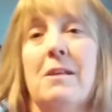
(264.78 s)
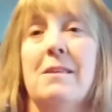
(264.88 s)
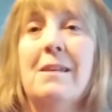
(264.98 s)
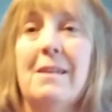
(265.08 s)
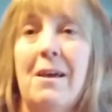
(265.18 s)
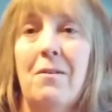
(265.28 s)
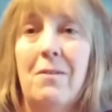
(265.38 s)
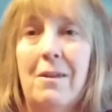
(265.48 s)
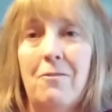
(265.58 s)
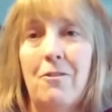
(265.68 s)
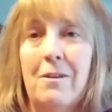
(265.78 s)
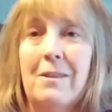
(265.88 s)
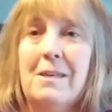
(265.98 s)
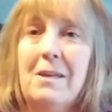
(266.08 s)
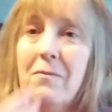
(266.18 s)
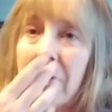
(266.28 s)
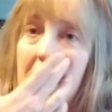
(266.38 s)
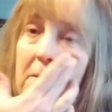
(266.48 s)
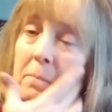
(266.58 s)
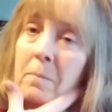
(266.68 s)
sit down in front of the
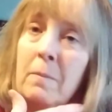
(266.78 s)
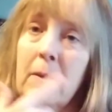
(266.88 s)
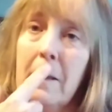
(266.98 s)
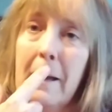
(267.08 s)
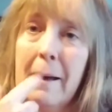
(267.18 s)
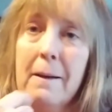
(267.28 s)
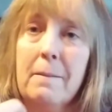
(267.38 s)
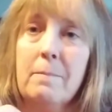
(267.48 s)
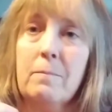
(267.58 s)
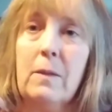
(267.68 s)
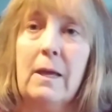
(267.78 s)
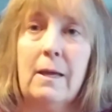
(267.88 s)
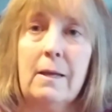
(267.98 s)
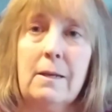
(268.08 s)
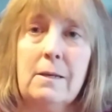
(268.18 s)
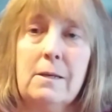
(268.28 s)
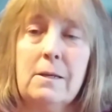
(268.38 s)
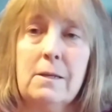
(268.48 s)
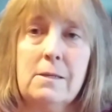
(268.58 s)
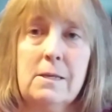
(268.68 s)
TV and
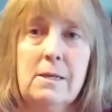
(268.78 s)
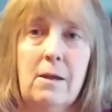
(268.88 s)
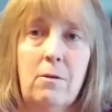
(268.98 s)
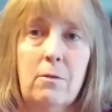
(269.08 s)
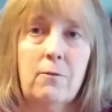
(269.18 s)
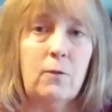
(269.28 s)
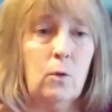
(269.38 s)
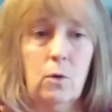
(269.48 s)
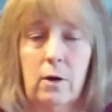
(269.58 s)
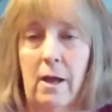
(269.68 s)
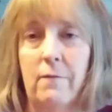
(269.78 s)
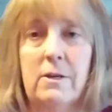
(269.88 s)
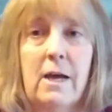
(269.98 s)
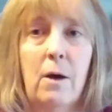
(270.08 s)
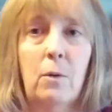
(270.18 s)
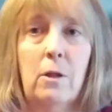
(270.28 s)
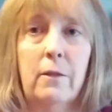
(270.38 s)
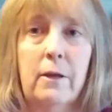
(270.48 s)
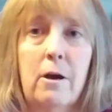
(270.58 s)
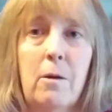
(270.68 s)
sit down on the floor, have a towel
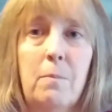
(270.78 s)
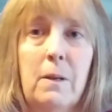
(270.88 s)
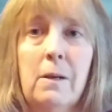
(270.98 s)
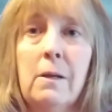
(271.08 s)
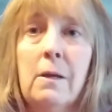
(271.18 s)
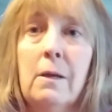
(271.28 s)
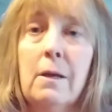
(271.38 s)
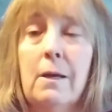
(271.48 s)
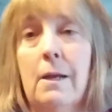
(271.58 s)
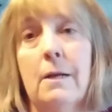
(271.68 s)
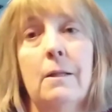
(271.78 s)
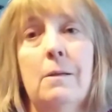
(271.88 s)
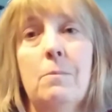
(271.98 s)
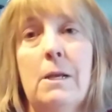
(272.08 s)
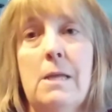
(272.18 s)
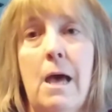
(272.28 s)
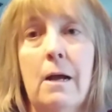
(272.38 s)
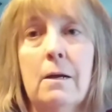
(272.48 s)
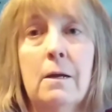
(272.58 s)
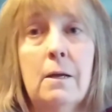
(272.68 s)
on the carpet, and I clean my
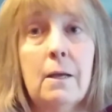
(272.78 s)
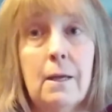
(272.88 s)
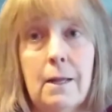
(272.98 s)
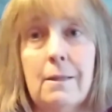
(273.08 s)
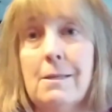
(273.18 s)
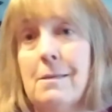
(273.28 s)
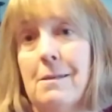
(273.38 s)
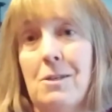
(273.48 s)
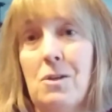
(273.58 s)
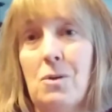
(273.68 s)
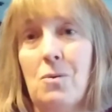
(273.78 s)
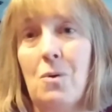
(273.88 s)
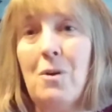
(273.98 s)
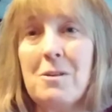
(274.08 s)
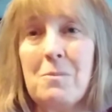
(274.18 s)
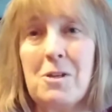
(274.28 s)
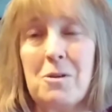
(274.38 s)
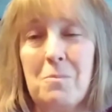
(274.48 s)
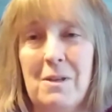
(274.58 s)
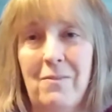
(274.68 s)
tack. And I listen to
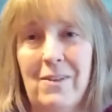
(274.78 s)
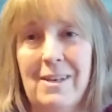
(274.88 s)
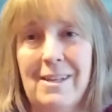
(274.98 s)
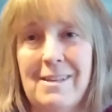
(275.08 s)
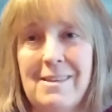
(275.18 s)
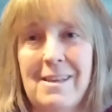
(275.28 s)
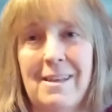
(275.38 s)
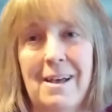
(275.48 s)
Horsemanship DVDs.